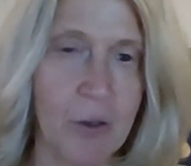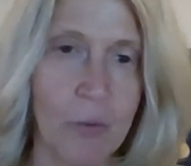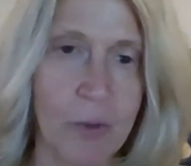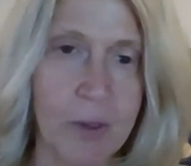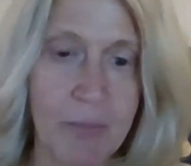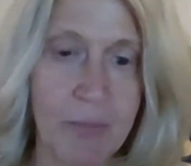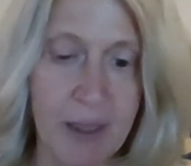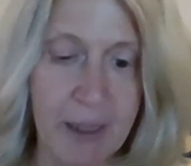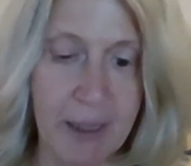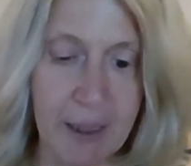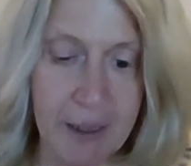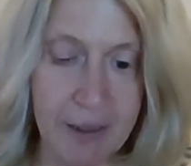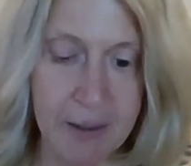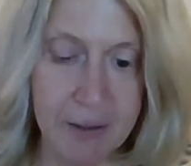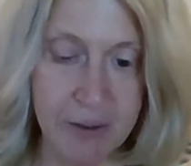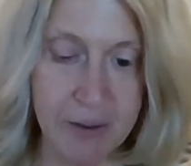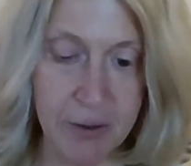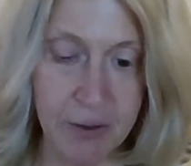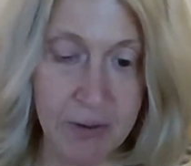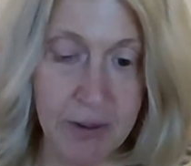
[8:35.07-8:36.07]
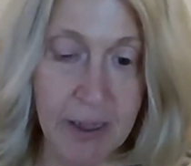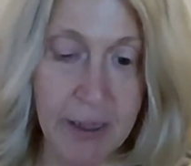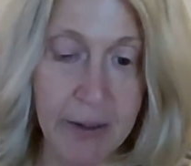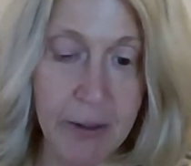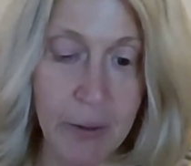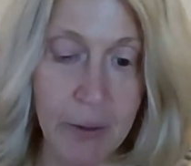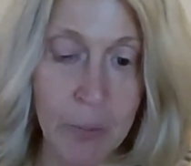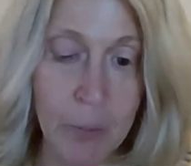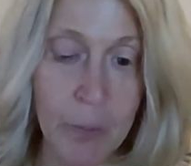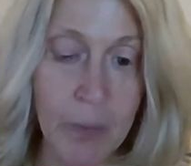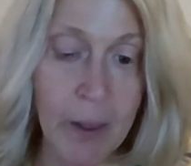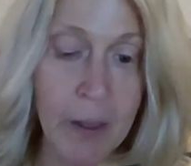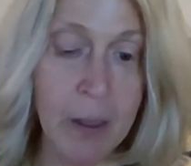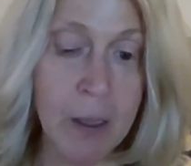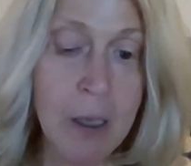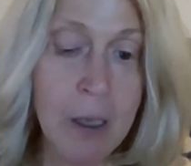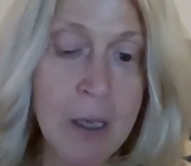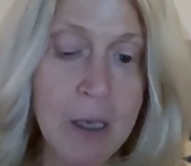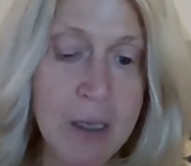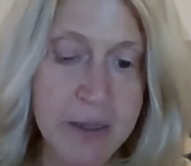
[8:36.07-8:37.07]
we may get into later,
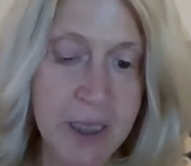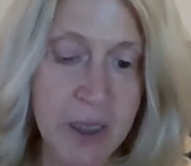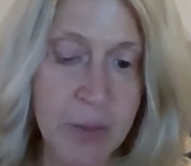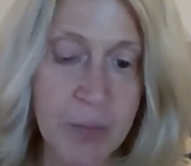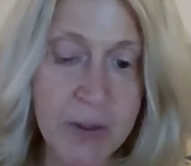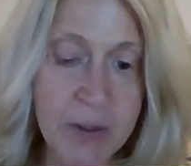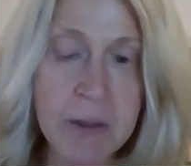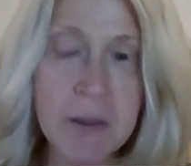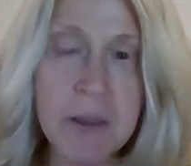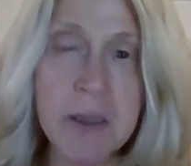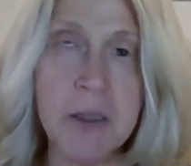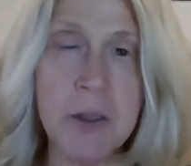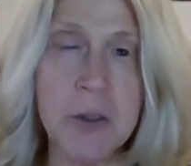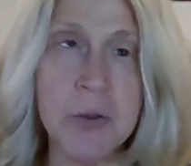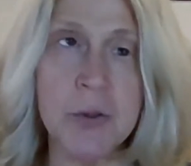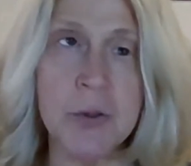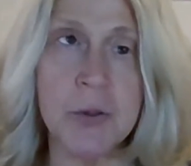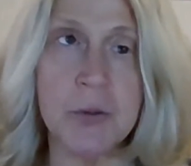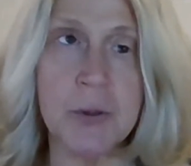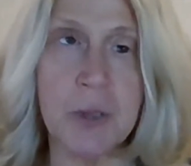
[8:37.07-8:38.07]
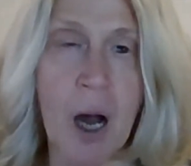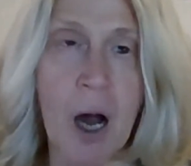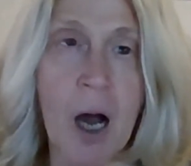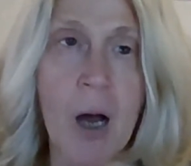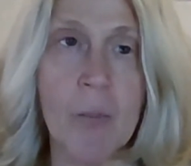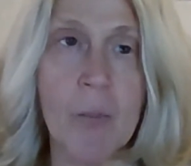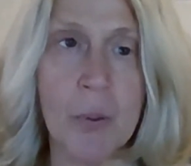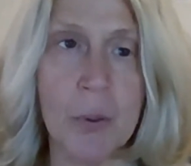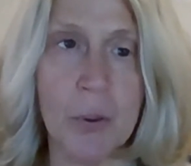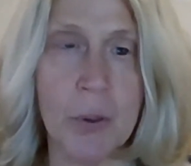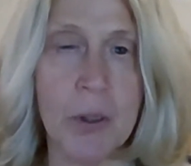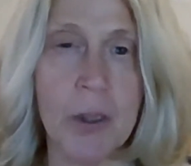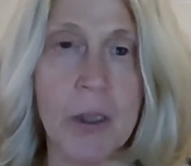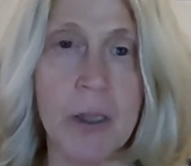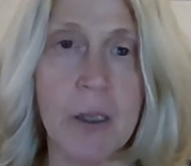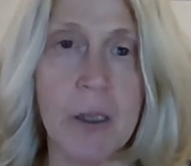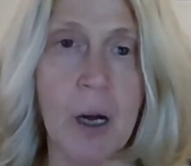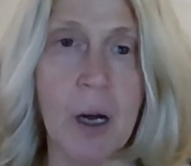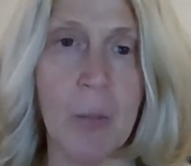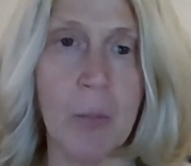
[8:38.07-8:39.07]
but typically you do not
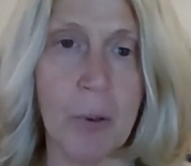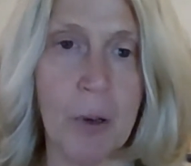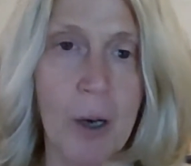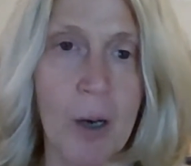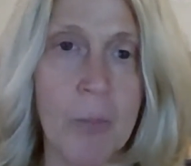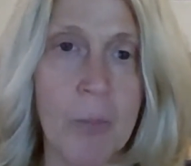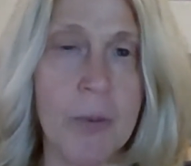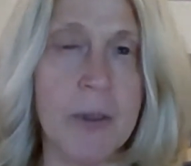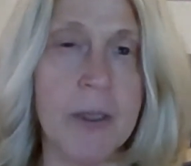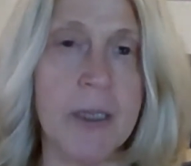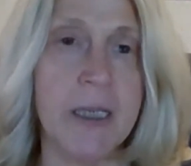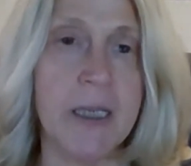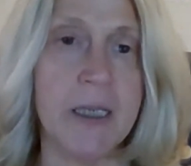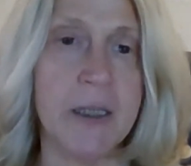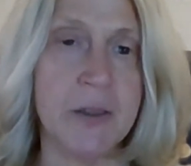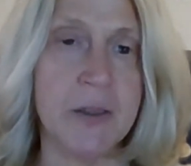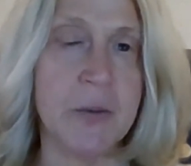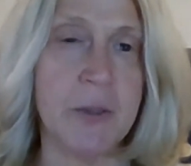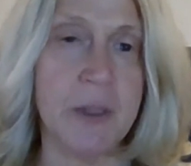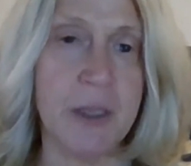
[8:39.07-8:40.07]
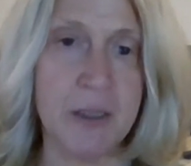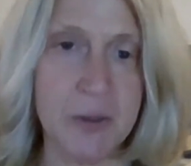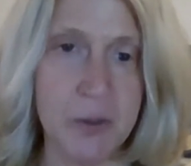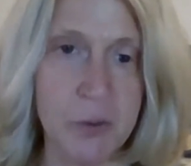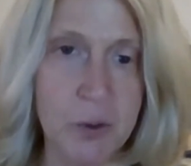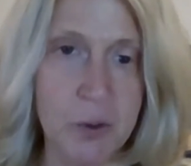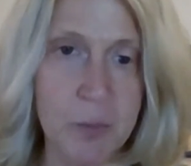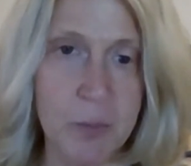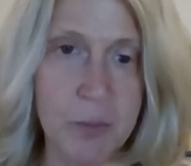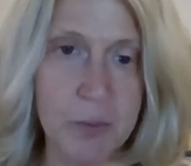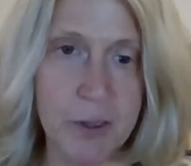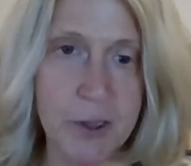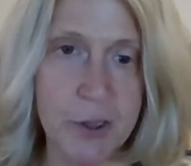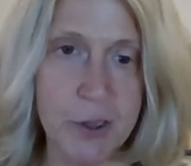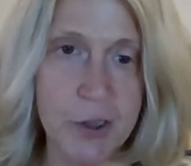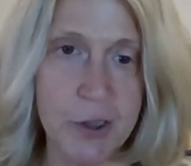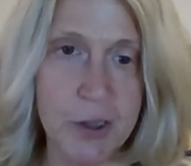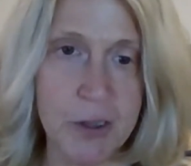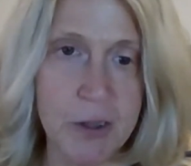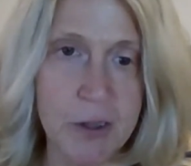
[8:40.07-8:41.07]
put a property into an S
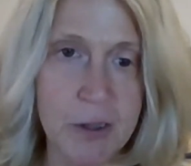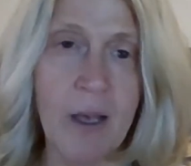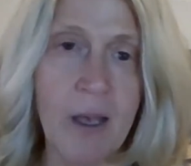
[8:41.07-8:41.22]
corporation,